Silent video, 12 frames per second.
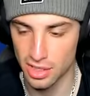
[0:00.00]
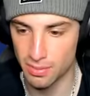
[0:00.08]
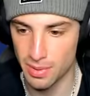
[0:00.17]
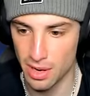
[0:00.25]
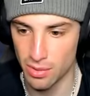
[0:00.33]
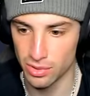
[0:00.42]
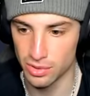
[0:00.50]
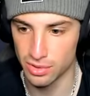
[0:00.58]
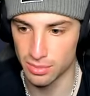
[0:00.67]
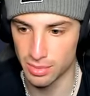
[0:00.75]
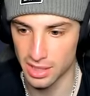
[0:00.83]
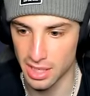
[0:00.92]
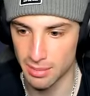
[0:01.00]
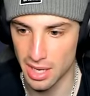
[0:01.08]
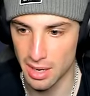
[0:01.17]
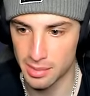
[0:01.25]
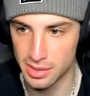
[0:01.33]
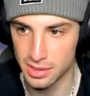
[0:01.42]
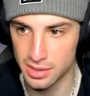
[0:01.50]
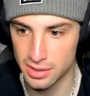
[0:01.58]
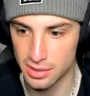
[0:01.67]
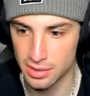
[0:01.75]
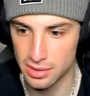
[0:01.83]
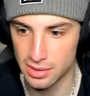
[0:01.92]
Earth Power will do some big-time damage.
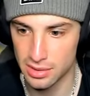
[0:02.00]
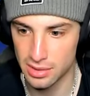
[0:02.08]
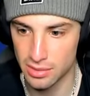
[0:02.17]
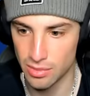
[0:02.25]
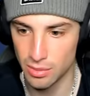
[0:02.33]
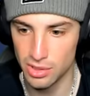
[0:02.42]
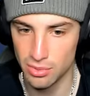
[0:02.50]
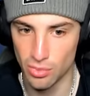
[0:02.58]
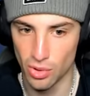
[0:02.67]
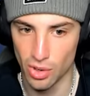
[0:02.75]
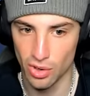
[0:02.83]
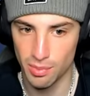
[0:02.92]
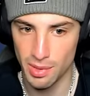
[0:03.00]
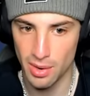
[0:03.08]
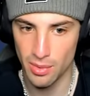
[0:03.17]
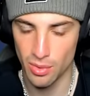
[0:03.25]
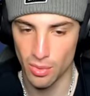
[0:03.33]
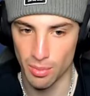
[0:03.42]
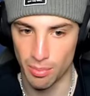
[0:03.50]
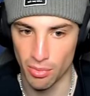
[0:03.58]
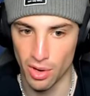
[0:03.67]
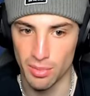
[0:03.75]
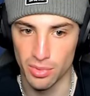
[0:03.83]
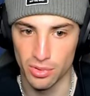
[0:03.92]
What would do more, Earth Power or
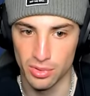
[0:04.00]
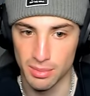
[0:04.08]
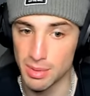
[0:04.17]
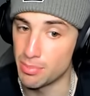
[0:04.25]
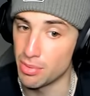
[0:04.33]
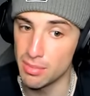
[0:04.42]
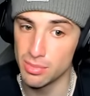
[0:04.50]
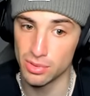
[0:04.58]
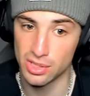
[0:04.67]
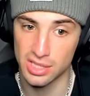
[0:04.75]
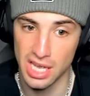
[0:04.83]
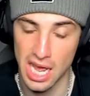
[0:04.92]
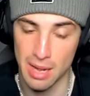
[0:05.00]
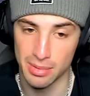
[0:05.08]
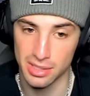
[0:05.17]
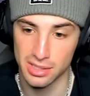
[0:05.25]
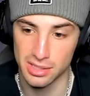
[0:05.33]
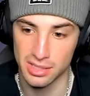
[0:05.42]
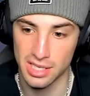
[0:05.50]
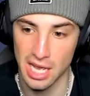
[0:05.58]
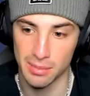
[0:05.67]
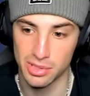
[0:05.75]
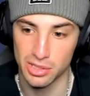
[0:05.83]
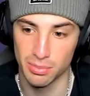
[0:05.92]
Blood Moon? I mean, Blood Moon Stab. This is
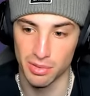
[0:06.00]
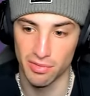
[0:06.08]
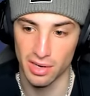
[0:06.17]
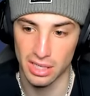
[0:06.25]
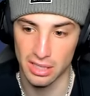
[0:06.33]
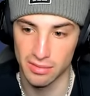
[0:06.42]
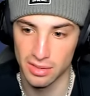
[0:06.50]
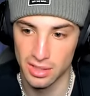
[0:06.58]
Stab super effective.